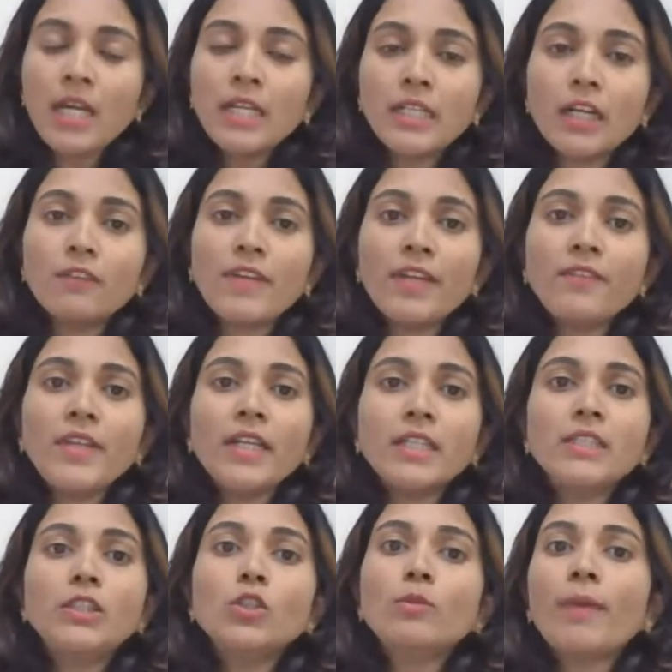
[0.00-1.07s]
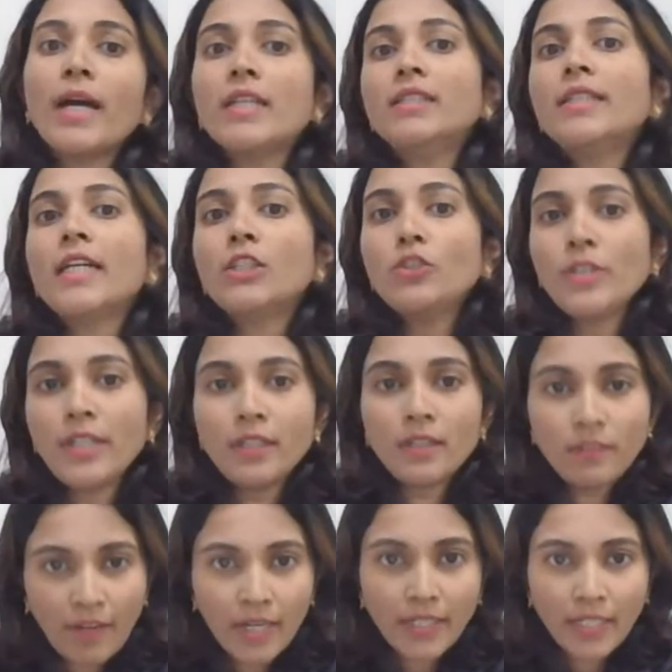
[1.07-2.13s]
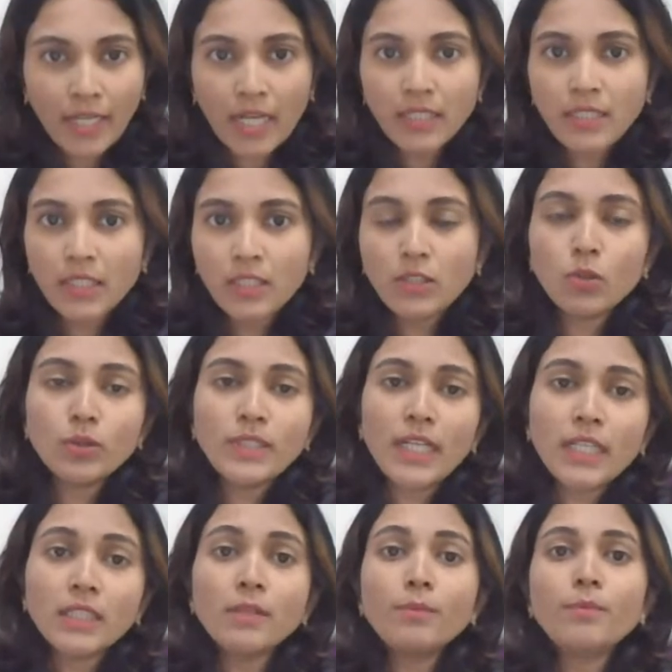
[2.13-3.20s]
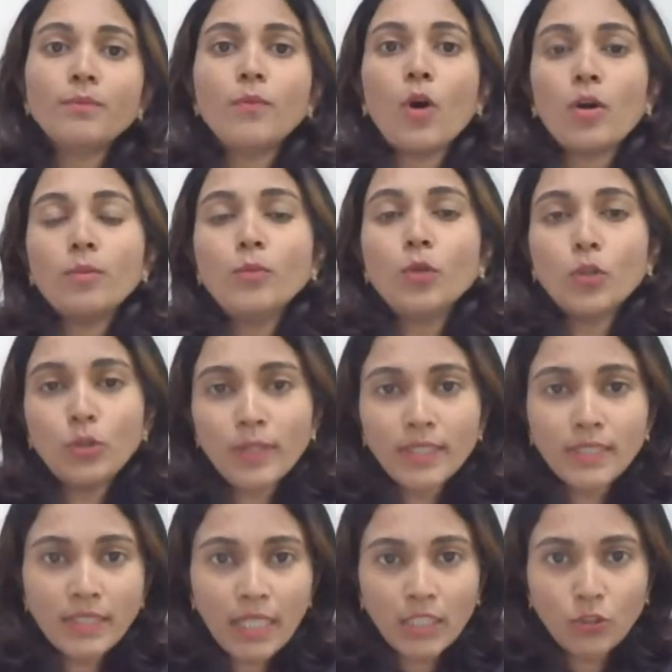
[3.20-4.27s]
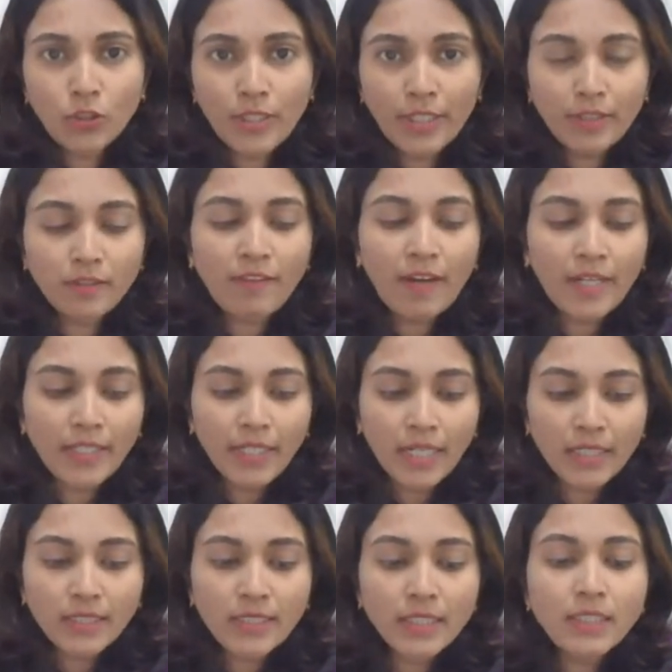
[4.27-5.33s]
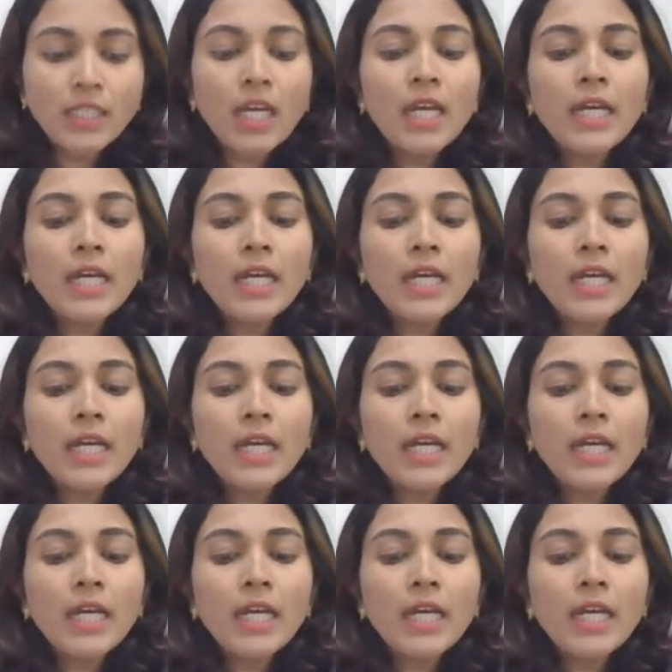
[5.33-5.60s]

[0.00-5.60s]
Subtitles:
Now, when we consume unsaturated fatty acids, those are the monounsaturated fatty acids.